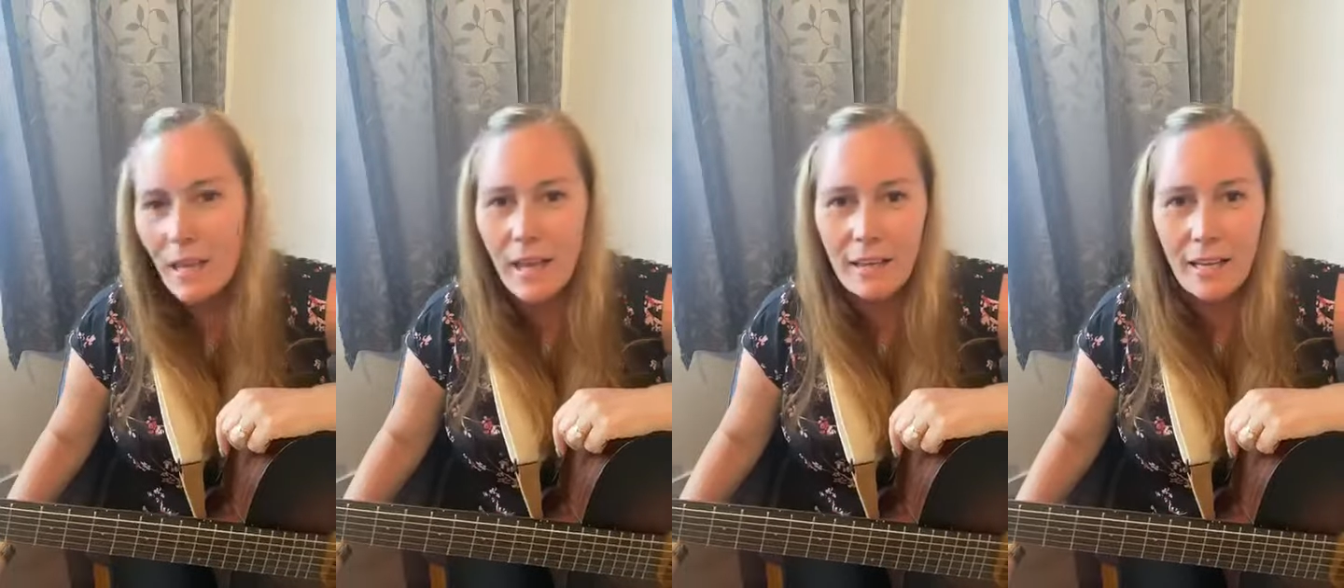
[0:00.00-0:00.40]

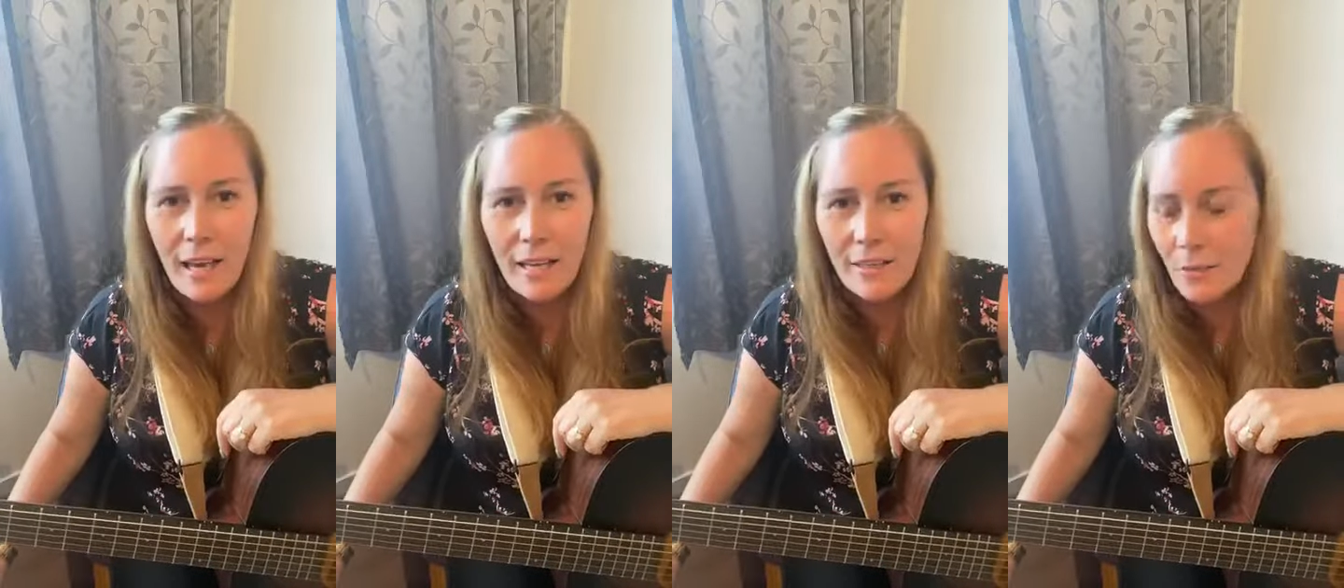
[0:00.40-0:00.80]
and the
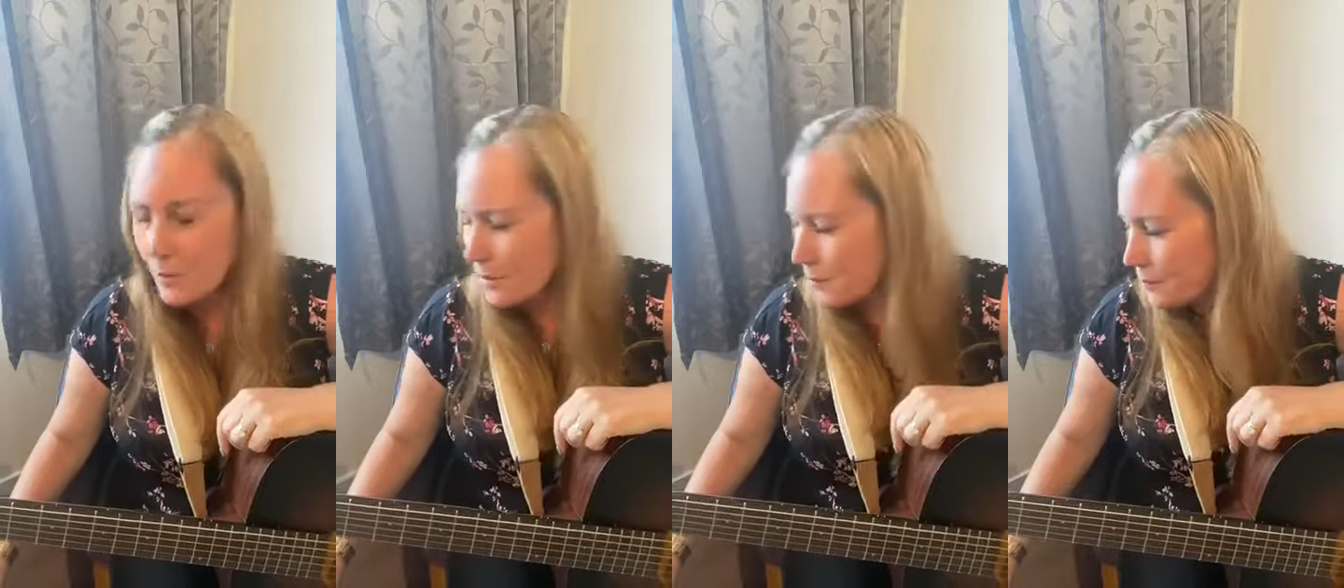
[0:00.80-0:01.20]
A
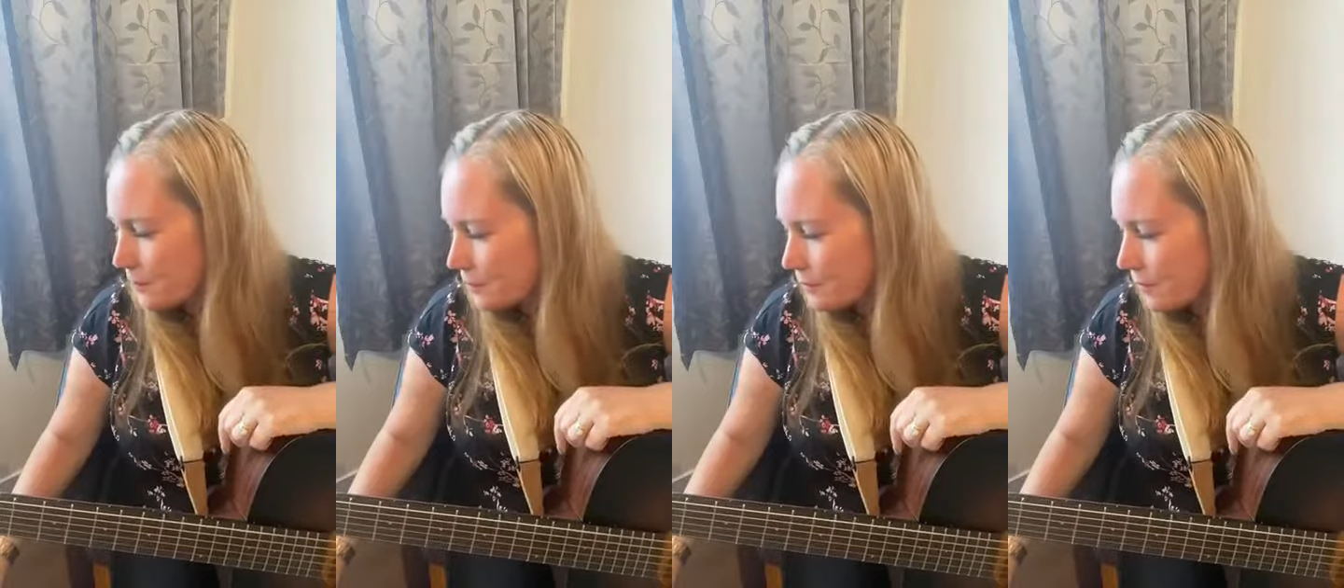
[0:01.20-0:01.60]
chord.
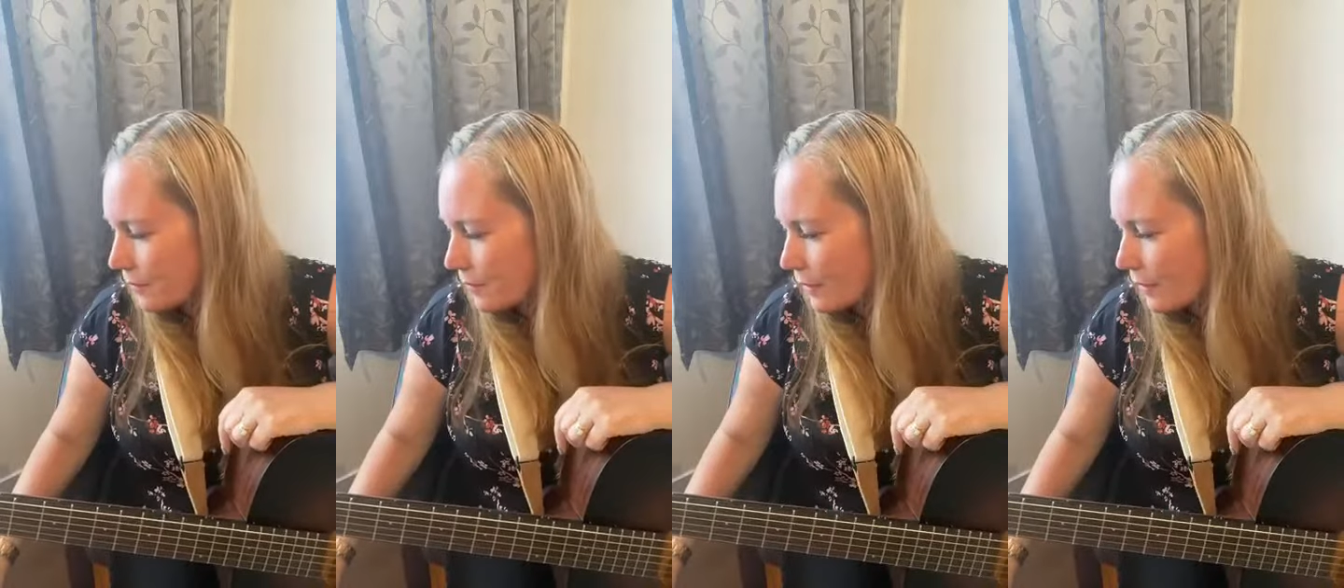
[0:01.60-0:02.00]

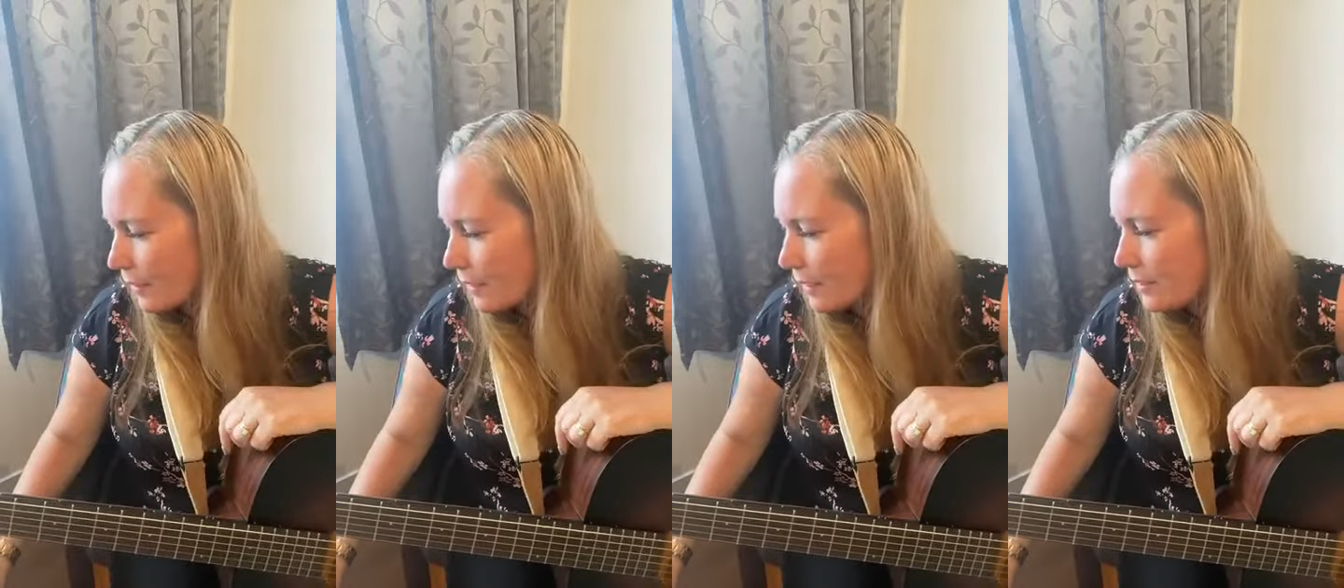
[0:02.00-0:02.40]

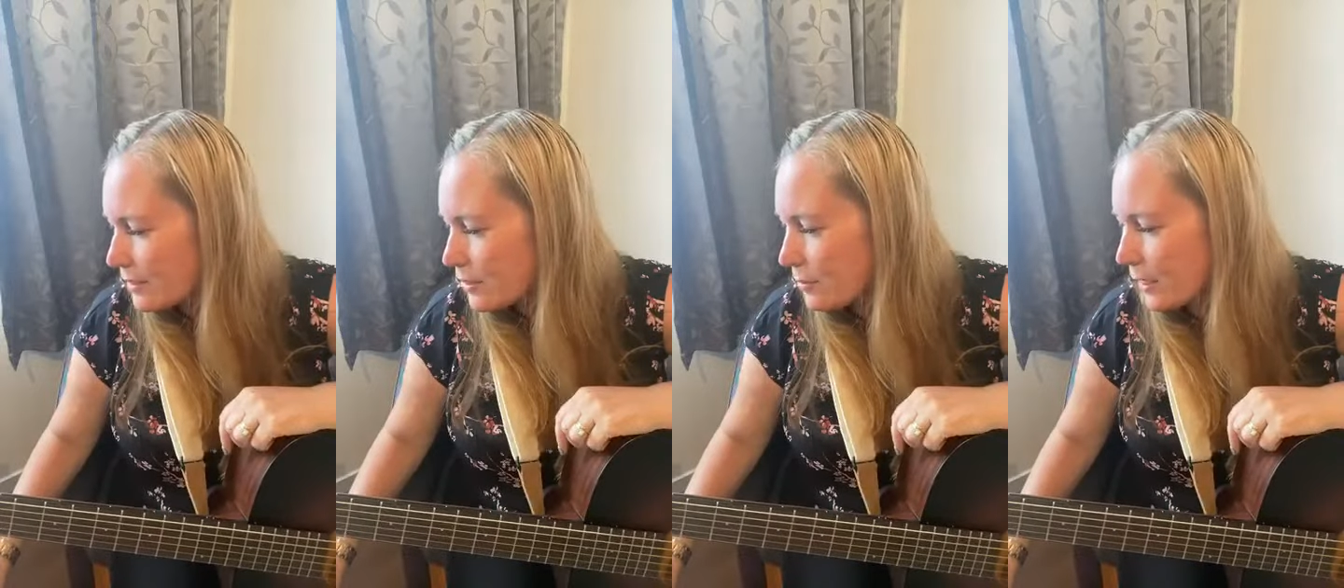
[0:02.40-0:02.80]
And there's
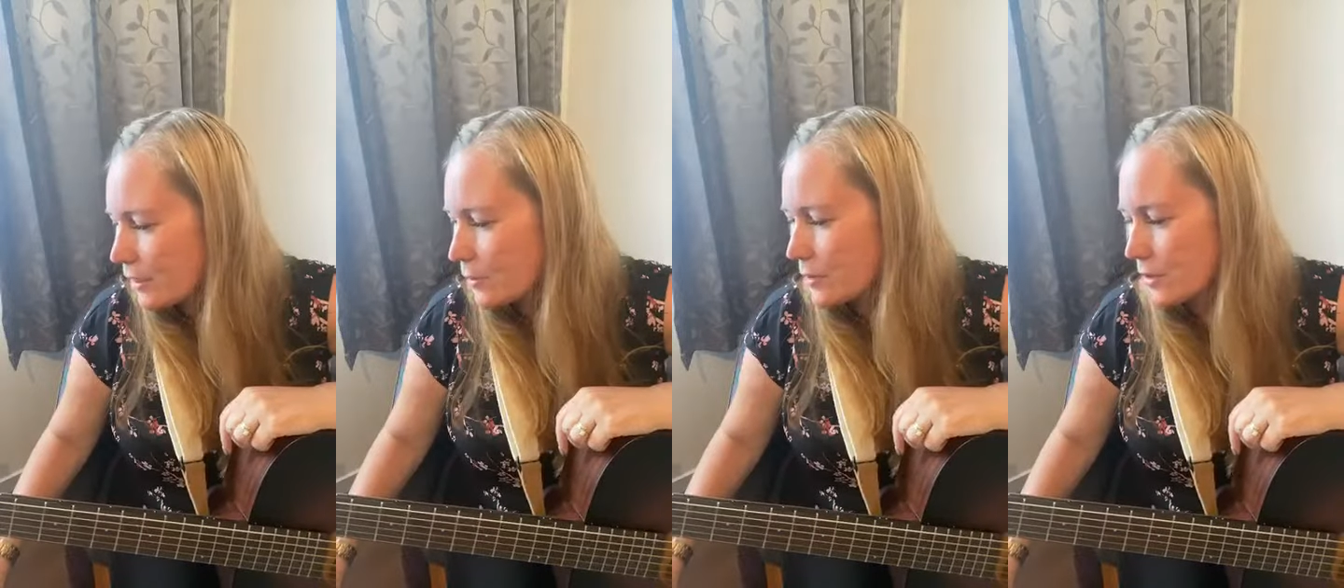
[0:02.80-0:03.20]
still many
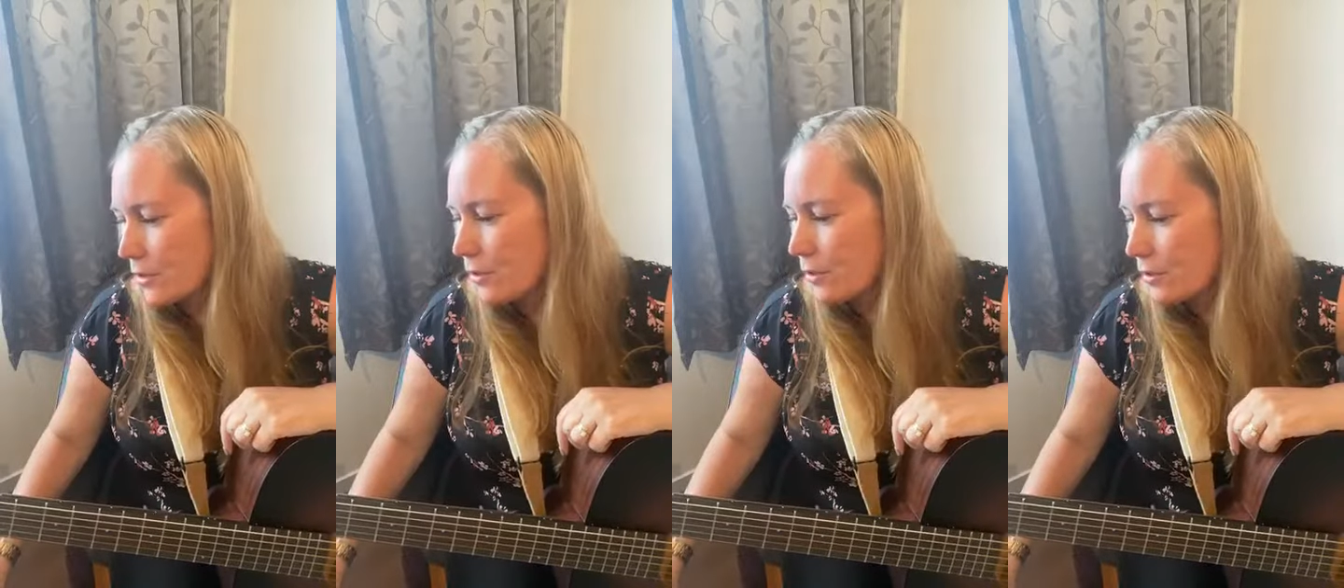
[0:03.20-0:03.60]
chords to
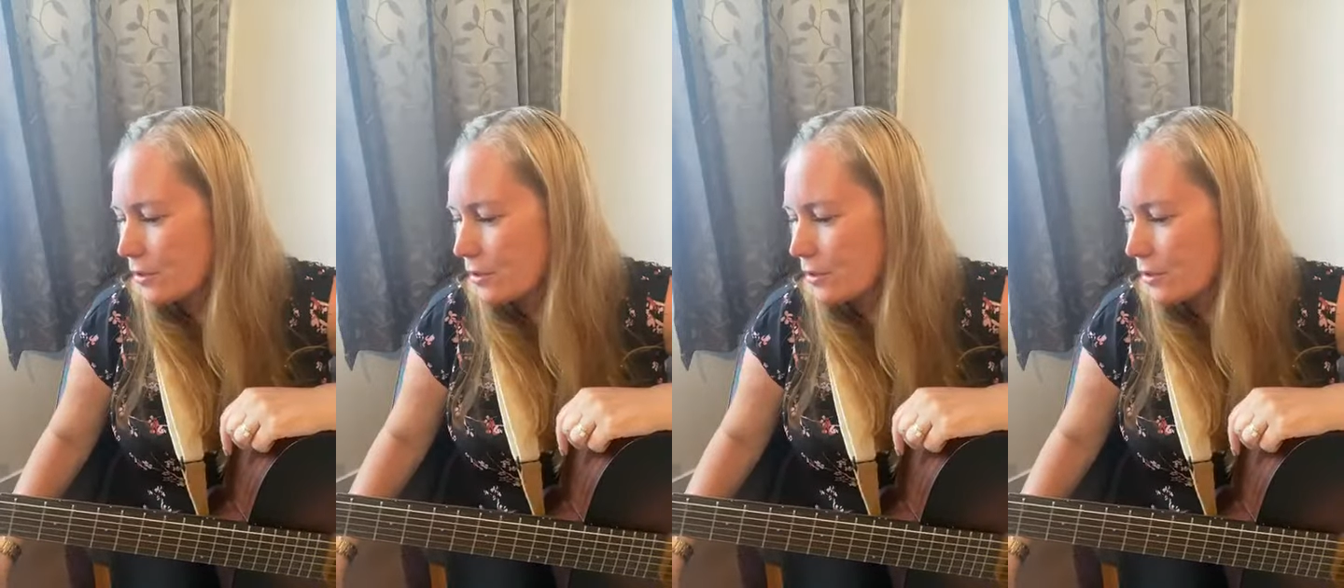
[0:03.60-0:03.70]
learn.